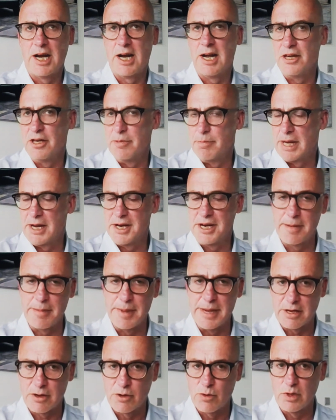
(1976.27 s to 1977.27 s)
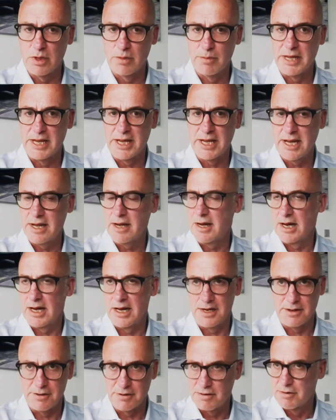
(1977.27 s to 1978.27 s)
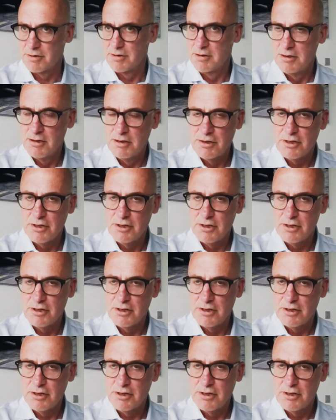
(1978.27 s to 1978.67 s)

and the pandemic will be here, and